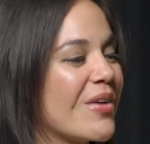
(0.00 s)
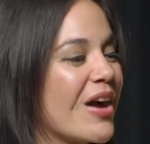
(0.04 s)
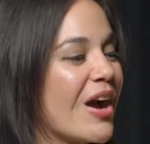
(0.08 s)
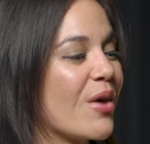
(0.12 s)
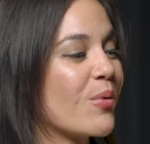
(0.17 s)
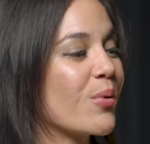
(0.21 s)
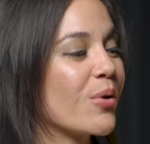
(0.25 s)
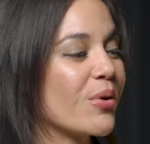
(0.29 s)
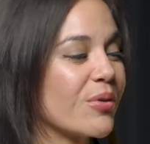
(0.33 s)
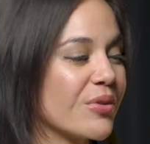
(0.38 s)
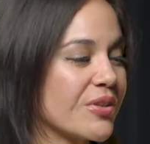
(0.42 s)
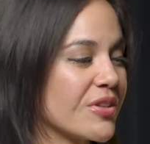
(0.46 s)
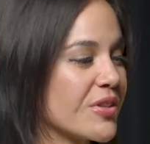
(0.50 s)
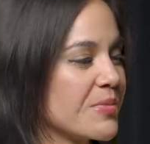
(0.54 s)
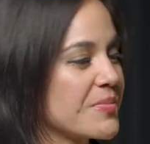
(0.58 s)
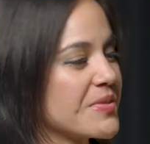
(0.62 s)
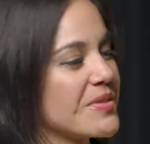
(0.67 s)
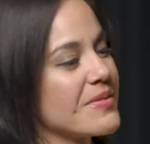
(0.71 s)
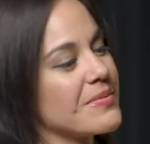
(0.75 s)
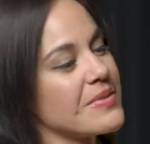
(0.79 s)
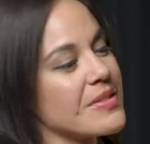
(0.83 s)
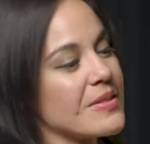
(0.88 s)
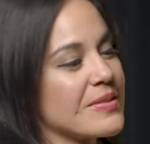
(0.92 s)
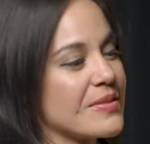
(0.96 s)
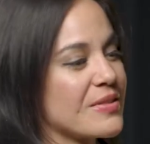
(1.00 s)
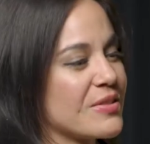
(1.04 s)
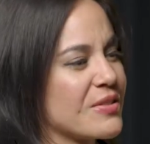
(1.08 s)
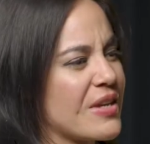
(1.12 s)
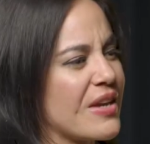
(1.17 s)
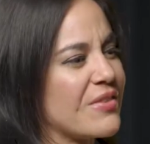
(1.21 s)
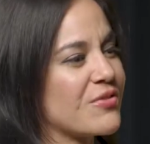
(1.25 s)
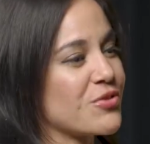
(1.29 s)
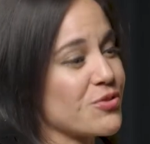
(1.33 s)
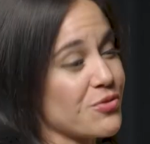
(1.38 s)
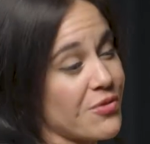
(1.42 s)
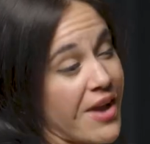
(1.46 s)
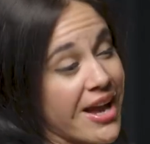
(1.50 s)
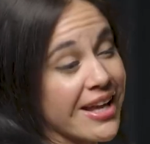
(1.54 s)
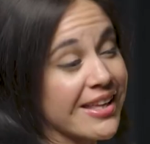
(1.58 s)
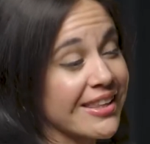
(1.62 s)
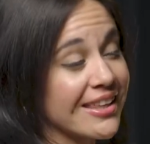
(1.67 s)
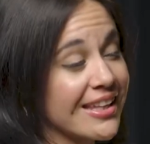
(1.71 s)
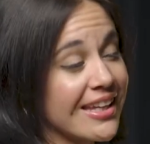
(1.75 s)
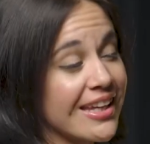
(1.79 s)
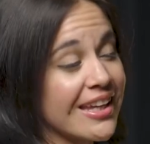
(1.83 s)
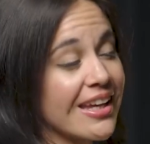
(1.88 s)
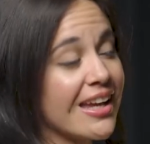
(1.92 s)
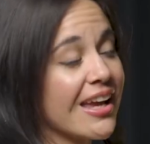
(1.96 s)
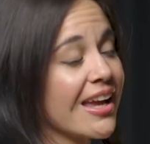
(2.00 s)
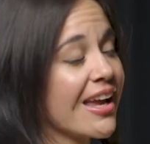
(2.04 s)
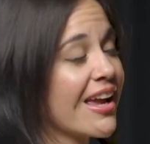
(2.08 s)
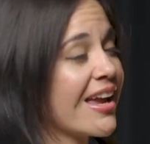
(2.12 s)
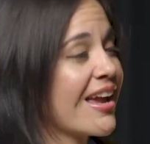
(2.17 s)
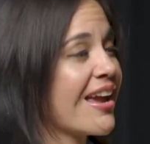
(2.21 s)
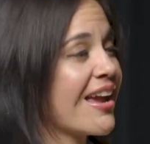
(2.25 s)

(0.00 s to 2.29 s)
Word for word: I work with Ipsissimus Dave directly.